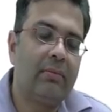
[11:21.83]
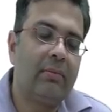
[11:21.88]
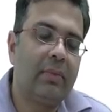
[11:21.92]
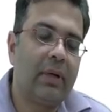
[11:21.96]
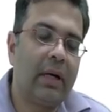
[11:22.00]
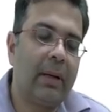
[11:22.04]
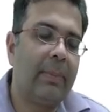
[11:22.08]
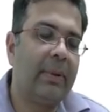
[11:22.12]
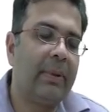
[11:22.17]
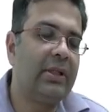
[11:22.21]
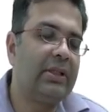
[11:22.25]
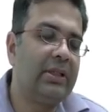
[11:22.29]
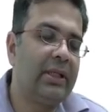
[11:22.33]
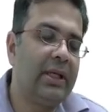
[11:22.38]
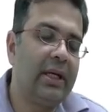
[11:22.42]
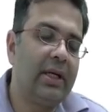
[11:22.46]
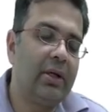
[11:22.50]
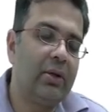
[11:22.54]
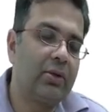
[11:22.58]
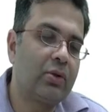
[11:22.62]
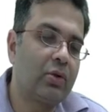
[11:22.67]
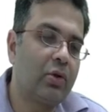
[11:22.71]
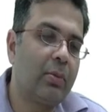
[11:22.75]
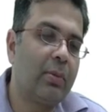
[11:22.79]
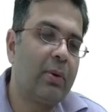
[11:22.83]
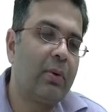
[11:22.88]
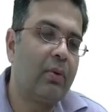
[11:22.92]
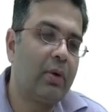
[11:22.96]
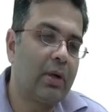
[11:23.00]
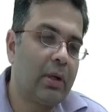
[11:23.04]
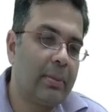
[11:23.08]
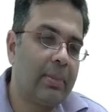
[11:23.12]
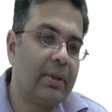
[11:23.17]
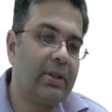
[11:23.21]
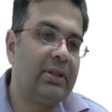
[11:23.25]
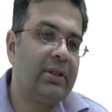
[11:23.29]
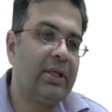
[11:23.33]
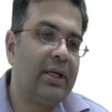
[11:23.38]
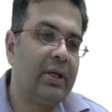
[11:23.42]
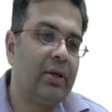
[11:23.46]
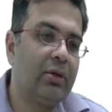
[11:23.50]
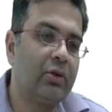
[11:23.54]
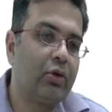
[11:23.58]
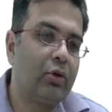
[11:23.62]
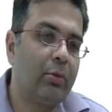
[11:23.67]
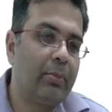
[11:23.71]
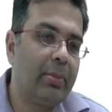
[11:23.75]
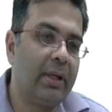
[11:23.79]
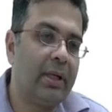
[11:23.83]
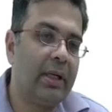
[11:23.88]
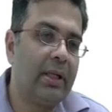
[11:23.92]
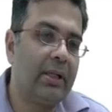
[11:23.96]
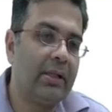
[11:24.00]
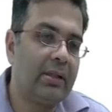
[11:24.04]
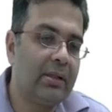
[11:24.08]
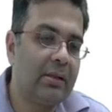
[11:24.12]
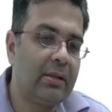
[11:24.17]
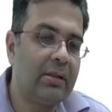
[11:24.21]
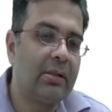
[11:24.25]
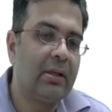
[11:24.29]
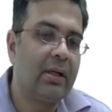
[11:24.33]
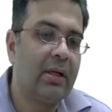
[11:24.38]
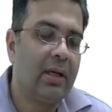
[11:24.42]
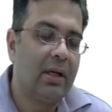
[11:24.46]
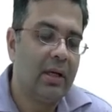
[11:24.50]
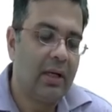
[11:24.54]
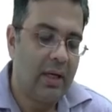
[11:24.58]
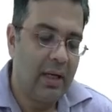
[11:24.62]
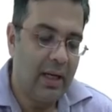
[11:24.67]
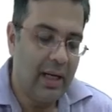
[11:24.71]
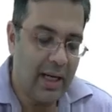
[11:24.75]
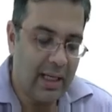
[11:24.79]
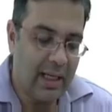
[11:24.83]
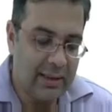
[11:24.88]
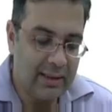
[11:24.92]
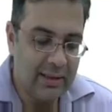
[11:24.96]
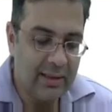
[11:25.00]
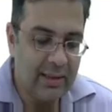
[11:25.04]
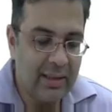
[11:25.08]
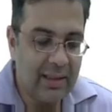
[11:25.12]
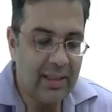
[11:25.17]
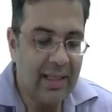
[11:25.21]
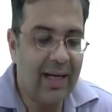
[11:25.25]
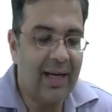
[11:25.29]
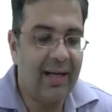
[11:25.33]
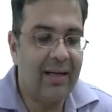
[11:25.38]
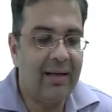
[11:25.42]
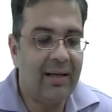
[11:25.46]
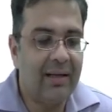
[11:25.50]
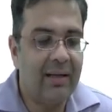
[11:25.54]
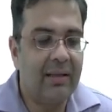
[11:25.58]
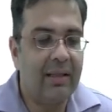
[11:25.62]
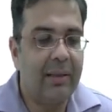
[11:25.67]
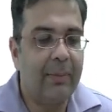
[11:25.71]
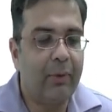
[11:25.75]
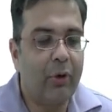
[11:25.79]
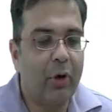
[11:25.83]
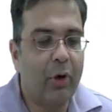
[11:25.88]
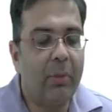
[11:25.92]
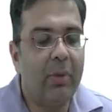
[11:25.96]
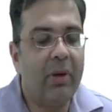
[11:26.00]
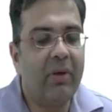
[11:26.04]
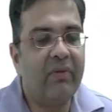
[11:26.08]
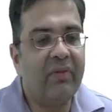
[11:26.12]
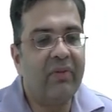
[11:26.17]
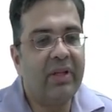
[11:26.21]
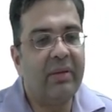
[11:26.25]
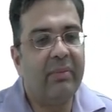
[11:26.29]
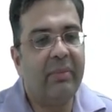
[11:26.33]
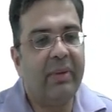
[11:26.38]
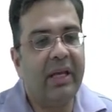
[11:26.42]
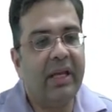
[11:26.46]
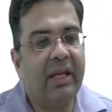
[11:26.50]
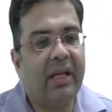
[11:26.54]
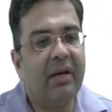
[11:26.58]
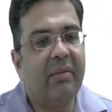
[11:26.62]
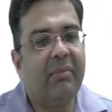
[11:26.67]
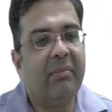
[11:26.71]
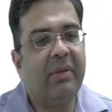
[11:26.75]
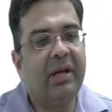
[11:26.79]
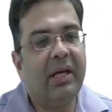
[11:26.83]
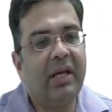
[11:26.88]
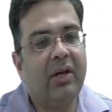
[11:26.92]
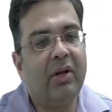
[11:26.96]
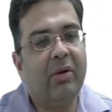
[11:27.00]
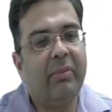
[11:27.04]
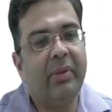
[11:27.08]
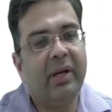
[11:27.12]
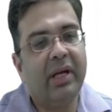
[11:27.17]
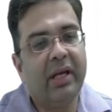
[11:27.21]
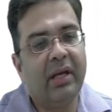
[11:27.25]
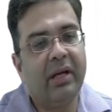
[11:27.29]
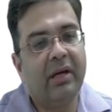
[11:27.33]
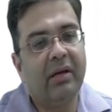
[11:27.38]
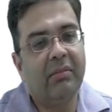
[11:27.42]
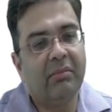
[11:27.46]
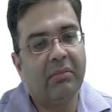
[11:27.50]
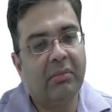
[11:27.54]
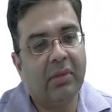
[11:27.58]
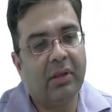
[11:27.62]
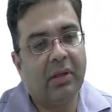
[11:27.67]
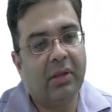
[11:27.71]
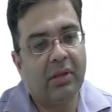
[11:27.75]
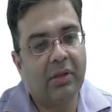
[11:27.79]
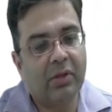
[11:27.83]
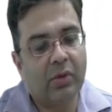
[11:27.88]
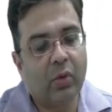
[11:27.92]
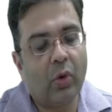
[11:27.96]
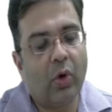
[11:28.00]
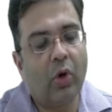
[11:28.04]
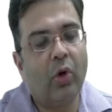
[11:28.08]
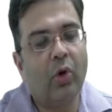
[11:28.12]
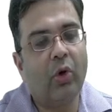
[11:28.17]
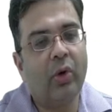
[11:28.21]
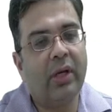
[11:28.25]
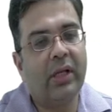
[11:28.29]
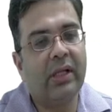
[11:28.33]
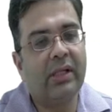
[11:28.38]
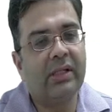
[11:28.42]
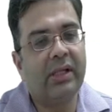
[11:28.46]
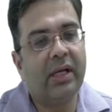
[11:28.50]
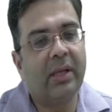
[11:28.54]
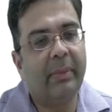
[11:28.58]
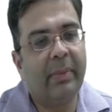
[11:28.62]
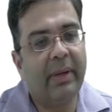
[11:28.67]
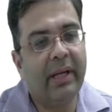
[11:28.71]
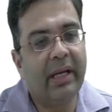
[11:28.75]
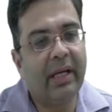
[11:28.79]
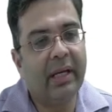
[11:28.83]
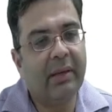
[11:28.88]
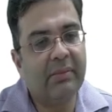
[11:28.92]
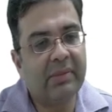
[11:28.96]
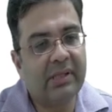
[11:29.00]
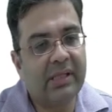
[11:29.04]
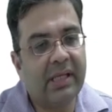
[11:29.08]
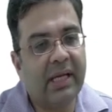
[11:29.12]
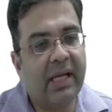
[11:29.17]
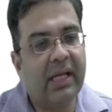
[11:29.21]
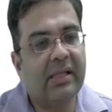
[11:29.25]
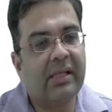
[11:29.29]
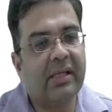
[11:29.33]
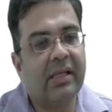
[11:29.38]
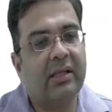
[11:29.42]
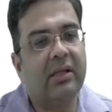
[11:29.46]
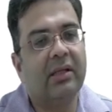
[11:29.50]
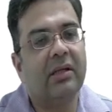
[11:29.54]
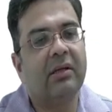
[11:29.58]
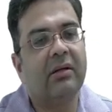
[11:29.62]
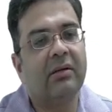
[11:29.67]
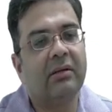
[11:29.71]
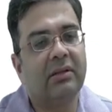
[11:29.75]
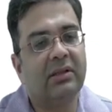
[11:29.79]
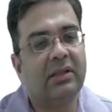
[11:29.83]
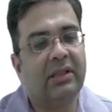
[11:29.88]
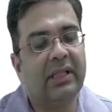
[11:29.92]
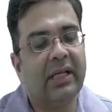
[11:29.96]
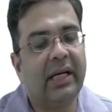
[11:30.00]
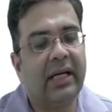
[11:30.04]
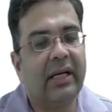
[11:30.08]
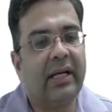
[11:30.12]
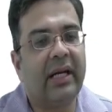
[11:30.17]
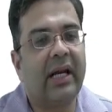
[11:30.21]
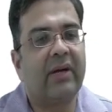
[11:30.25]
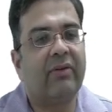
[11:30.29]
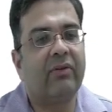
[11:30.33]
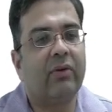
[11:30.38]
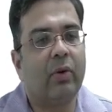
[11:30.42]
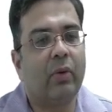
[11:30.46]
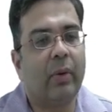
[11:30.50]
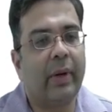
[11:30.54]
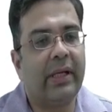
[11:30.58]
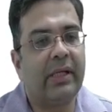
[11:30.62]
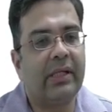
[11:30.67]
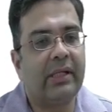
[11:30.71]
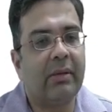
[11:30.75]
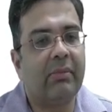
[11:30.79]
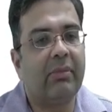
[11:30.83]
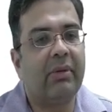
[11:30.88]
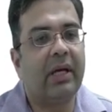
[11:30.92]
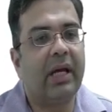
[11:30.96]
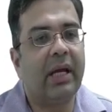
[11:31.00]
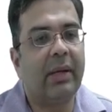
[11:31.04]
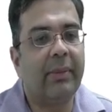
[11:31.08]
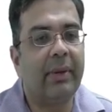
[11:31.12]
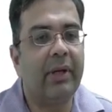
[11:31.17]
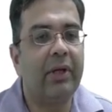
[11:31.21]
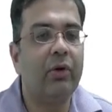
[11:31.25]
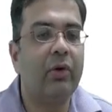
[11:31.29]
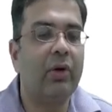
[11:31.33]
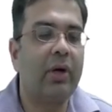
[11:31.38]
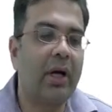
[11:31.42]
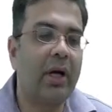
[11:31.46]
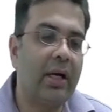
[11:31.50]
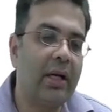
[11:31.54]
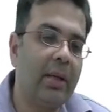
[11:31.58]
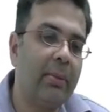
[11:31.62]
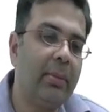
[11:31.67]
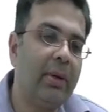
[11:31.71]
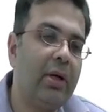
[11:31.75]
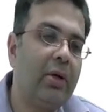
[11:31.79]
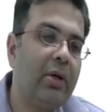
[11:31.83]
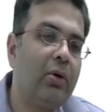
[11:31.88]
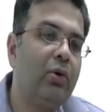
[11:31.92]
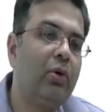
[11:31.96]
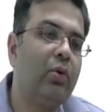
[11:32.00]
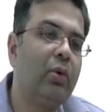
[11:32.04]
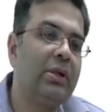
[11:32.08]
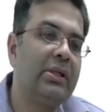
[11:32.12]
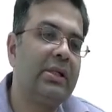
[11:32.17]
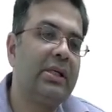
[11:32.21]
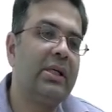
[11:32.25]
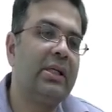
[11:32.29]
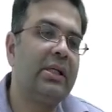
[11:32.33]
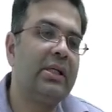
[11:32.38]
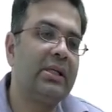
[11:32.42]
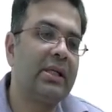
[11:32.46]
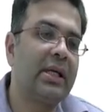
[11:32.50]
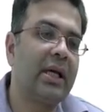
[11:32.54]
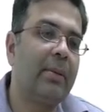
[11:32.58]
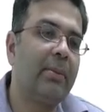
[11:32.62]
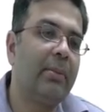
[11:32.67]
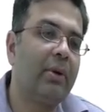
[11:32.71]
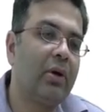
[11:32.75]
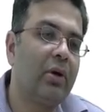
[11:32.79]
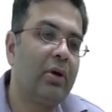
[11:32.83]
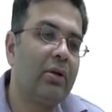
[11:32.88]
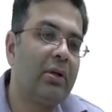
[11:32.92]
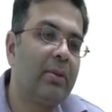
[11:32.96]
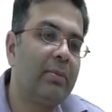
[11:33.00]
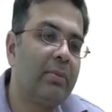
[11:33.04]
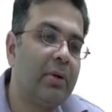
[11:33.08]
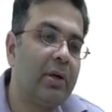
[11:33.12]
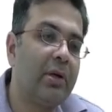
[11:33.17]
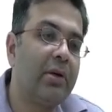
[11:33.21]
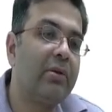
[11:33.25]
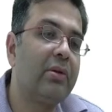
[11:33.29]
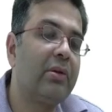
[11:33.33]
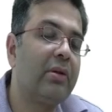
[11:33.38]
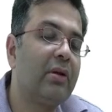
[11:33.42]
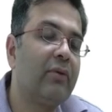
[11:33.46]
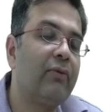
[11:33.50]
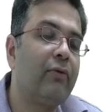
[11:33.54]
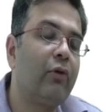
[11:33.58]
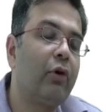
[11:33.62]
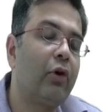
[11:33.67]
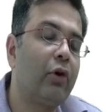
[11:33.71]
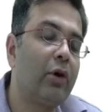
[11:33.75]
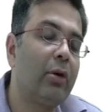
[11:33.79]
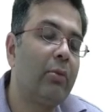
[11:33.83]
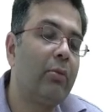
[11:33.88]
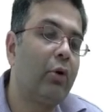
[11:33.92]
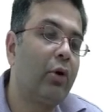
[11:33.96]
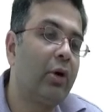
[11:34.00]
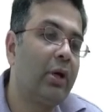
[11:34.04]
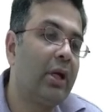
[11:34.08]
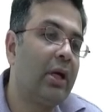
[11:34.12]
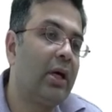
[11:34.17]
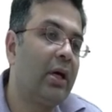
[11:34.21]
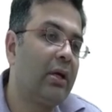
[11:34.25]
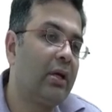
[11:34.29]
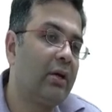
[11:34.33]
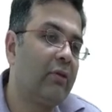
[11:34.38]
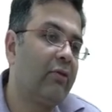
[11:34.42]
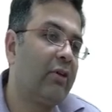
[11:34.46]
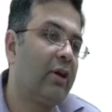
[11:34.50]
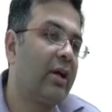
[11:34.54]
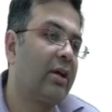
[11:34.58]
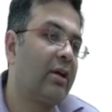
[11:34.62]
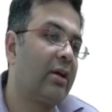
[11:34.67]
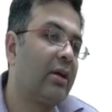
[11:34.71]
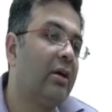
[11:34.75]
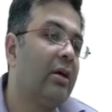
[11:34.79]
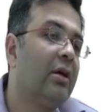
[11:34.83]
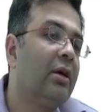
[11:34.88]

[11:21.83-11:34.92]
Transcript: upper GI endoscopy what upper GI endoscopy tells us other than that, the problem with barium meal or barium uh, swallow is that barium stays in the GI tract for quite some time and you are unable to do a CT scan because it produces a foreign body artifact.